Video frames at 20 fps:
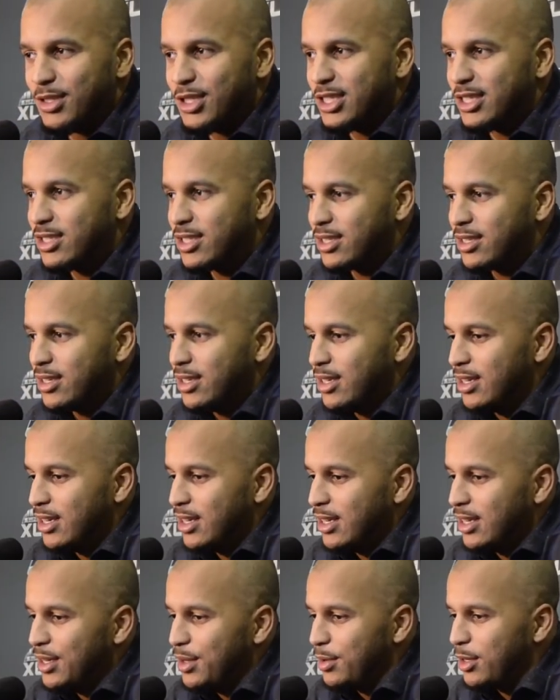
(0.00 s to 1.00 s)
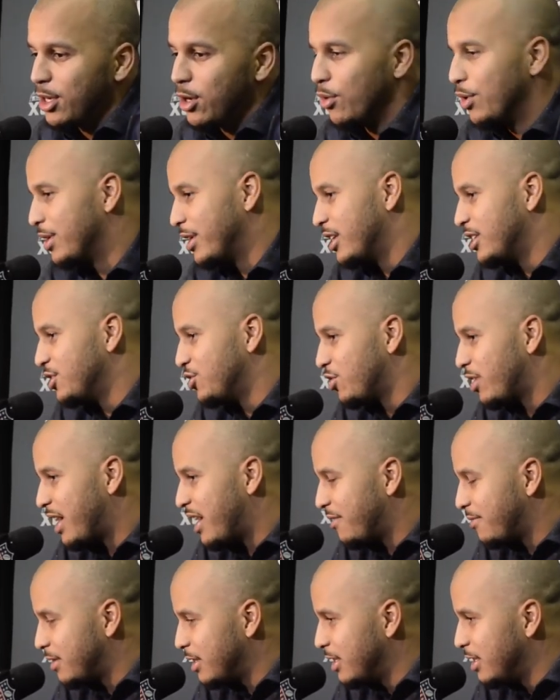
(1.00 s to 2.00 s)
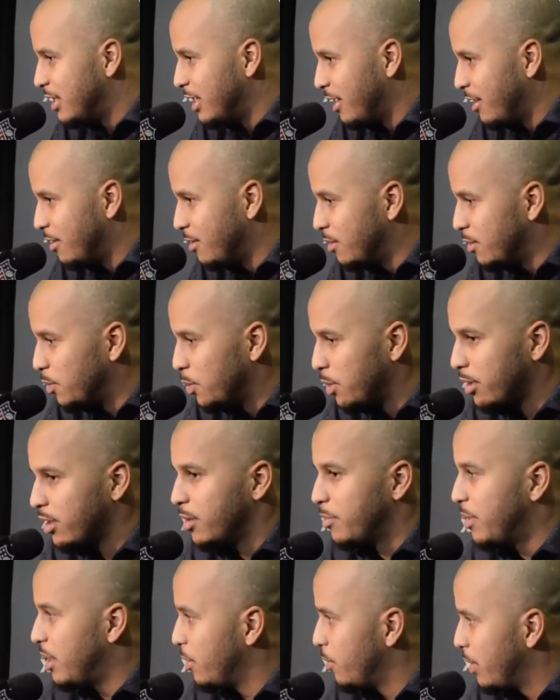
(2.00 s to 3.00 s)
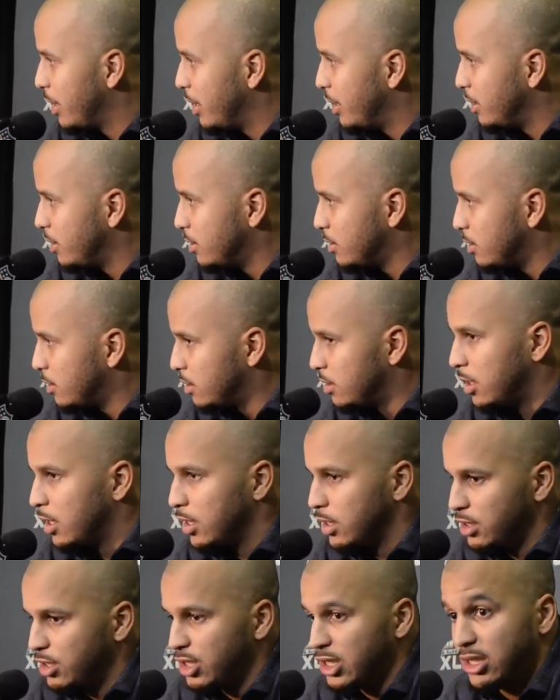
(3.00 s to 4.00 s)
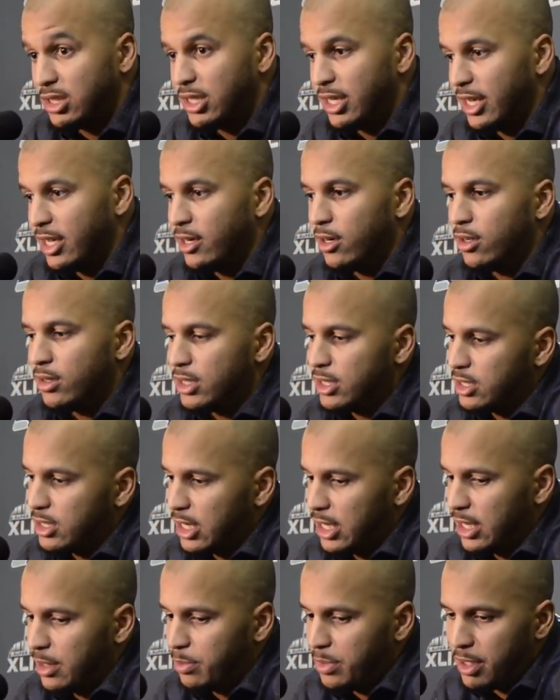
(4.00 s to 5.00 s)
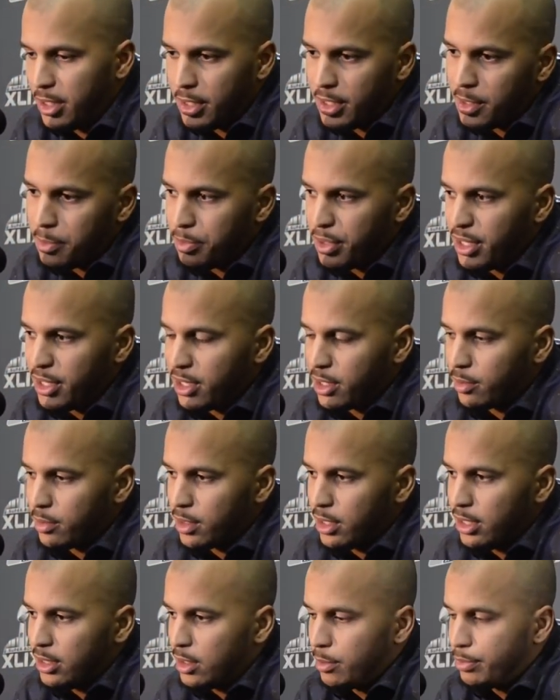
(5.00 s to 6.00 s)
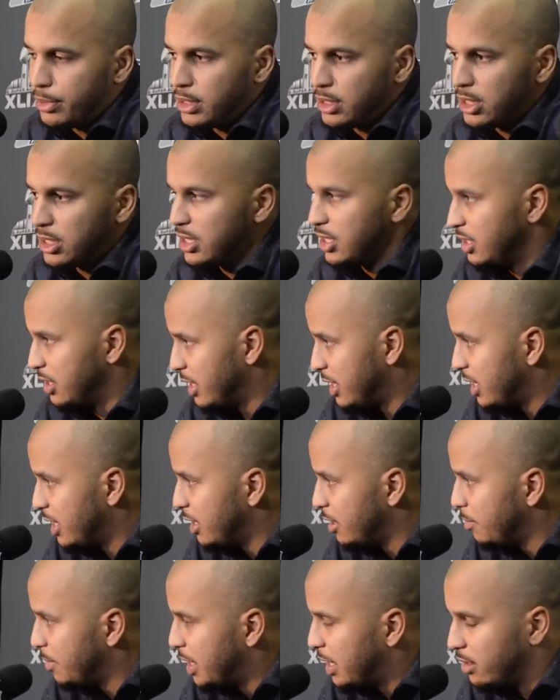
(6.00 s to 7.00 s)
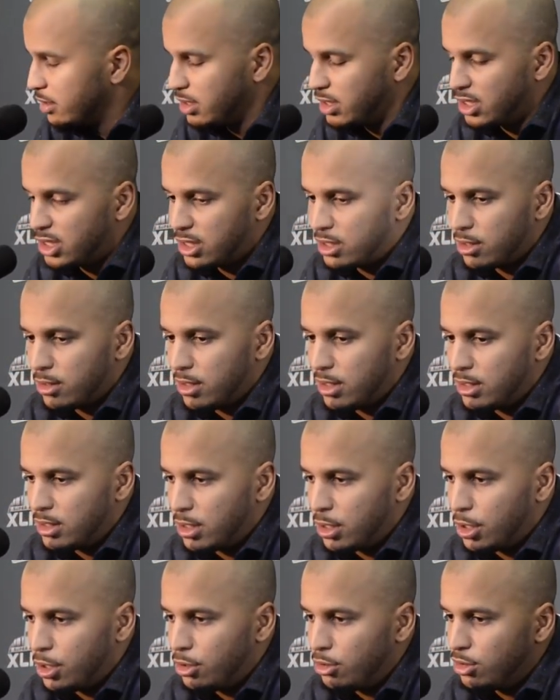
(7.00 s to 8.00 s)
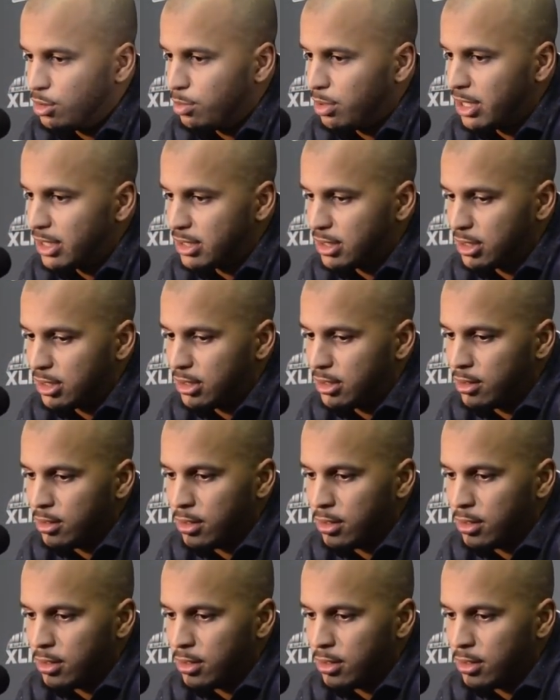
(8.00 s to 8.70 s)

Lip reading: Just going undrafted and working my way just to get on this team and being in the position that I am now is a huge blessing.